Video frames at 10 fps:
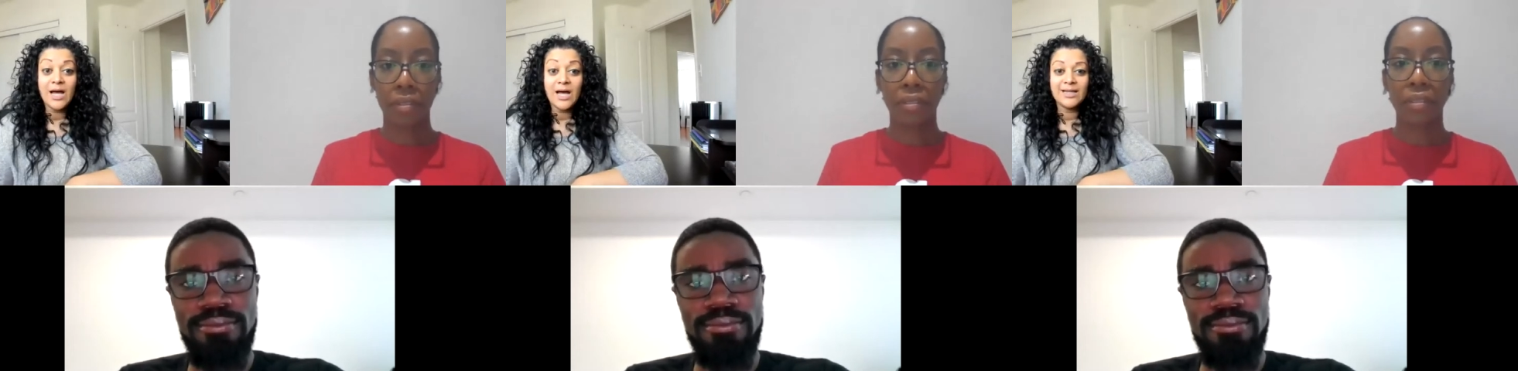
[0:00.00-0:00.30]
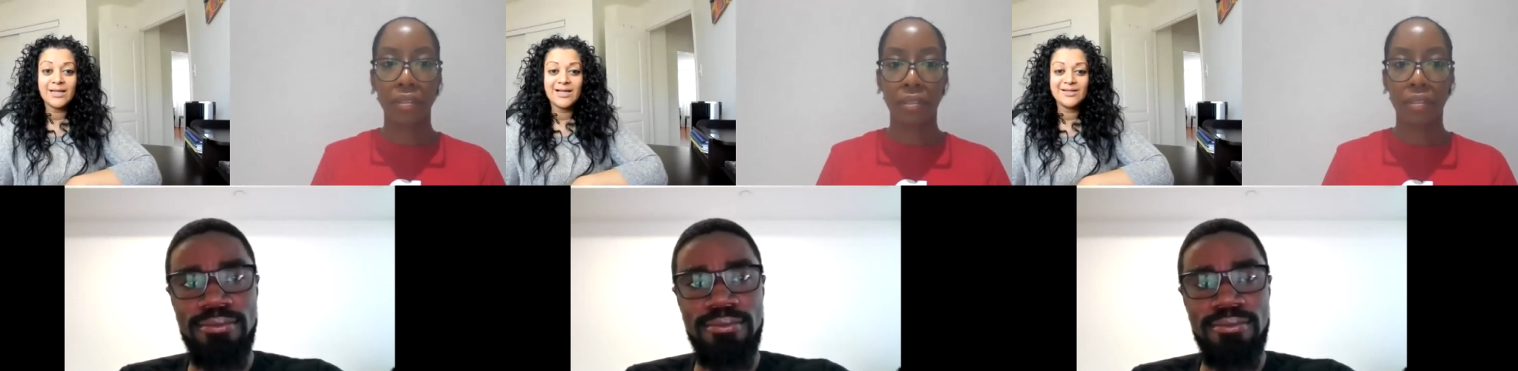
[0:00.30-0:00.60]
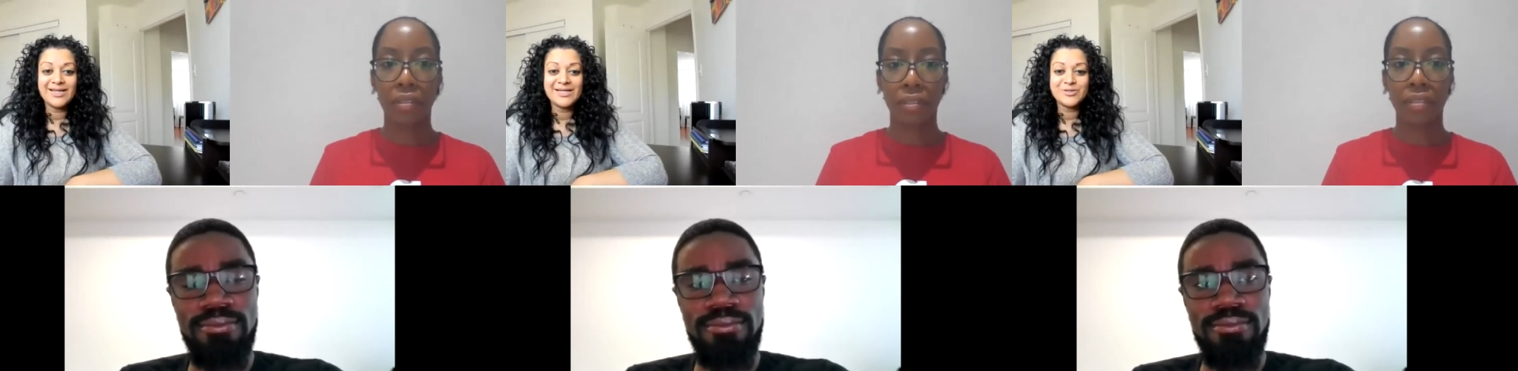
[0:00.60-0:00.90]
Speaker 1: I'll, I'll
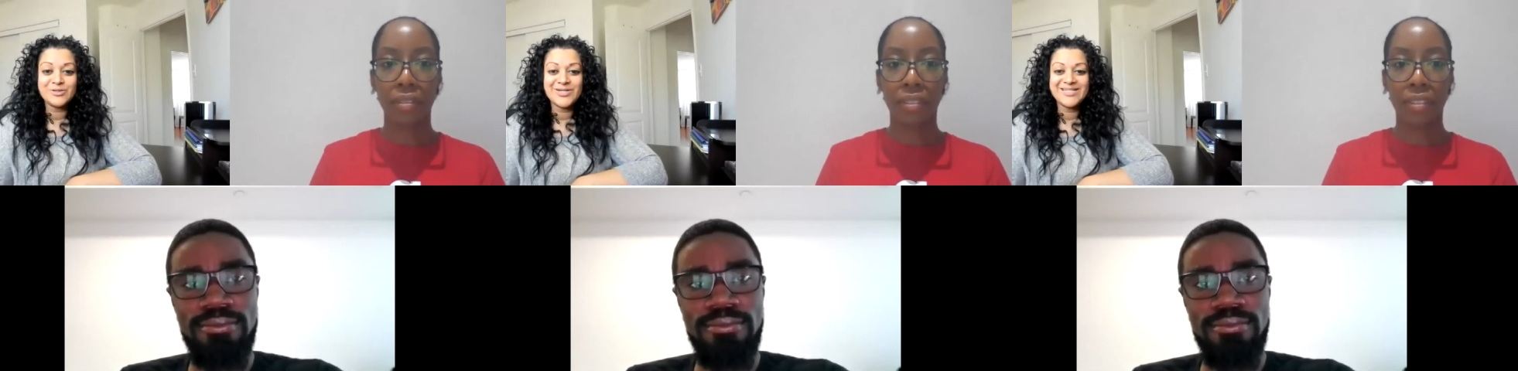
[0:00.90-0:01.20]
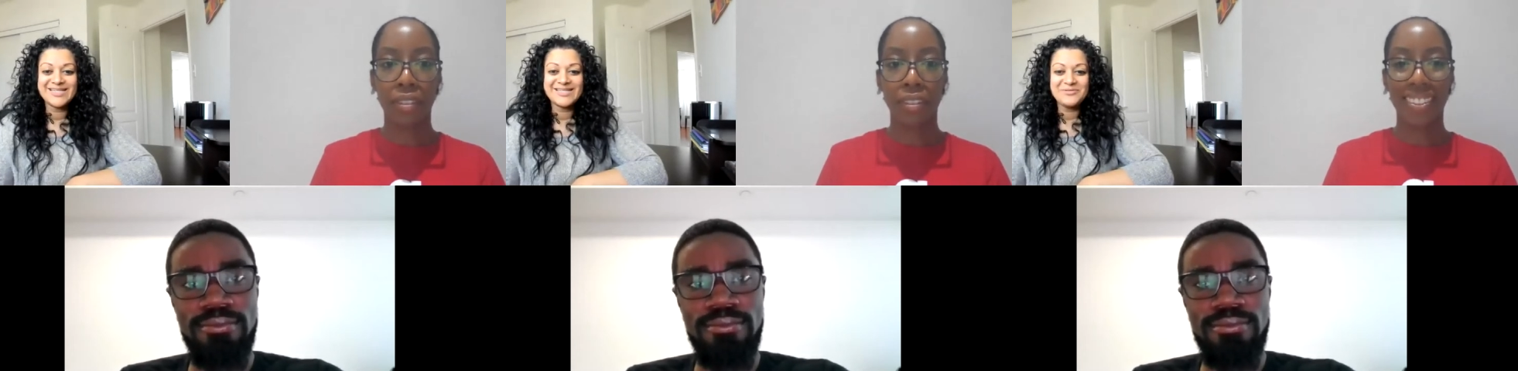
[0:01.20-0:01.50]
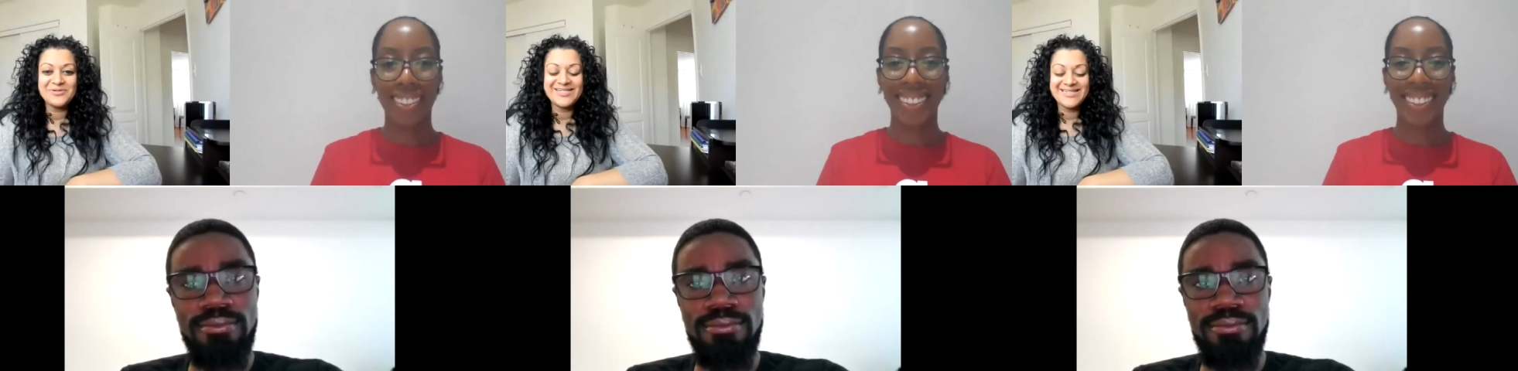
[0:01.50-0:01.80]
let Joy take that
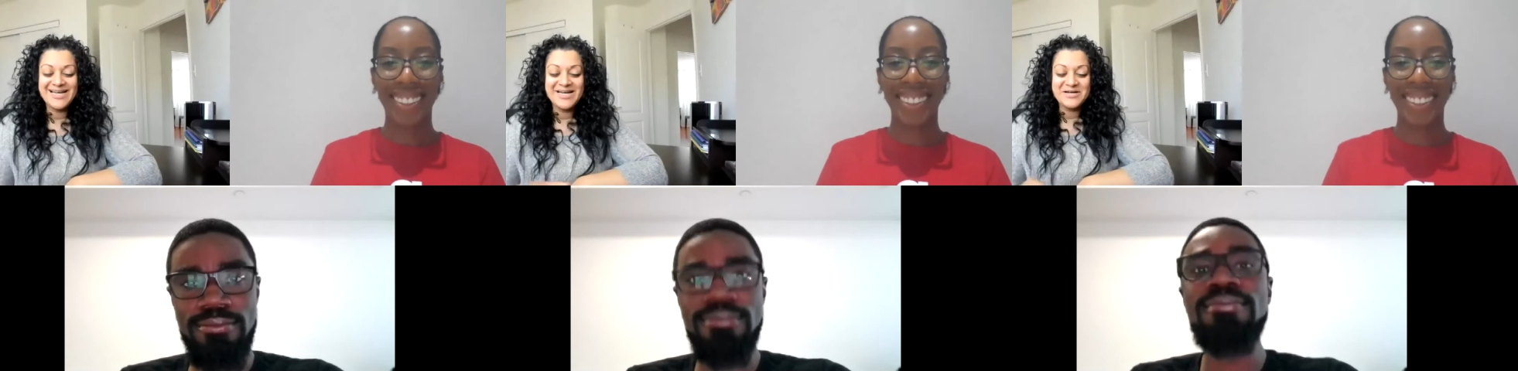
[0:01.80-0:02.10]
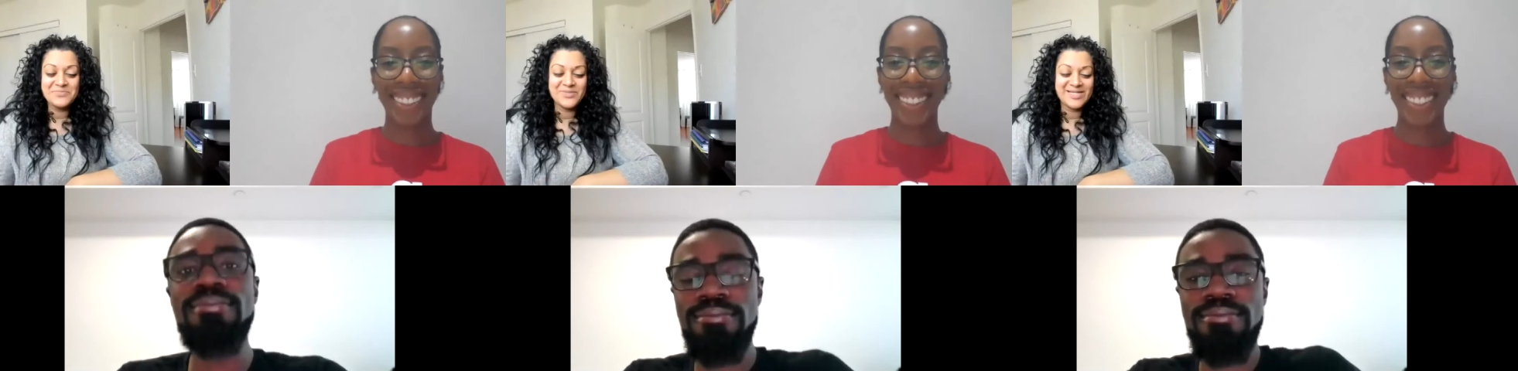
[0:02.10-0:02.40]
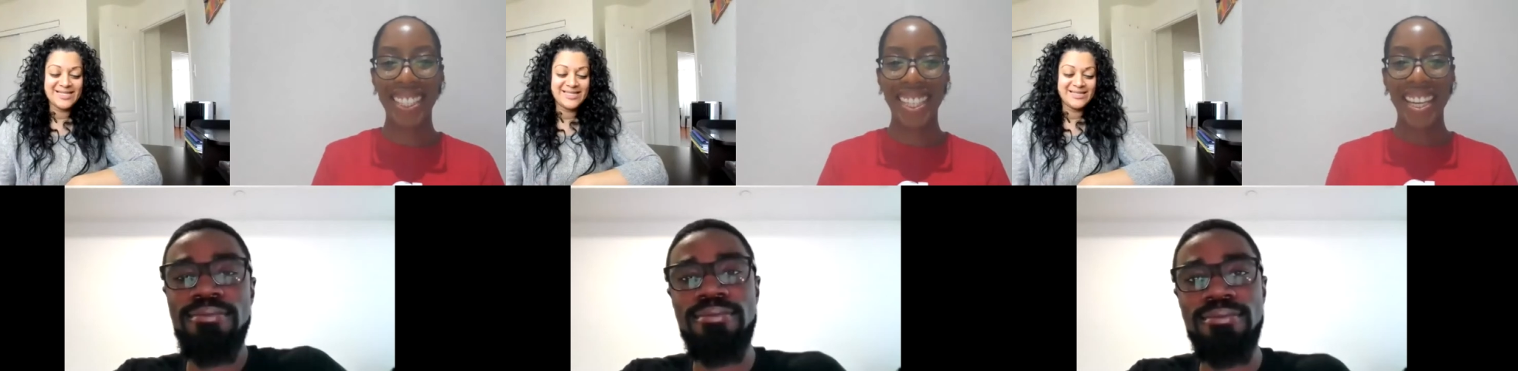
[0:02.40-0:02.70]
one, because
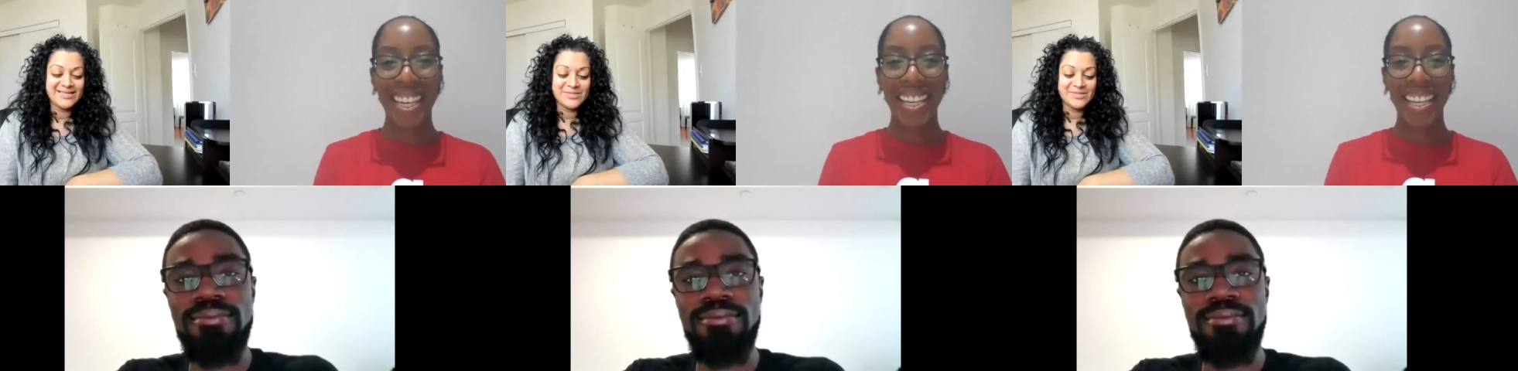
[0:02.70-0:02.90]
um, I think that's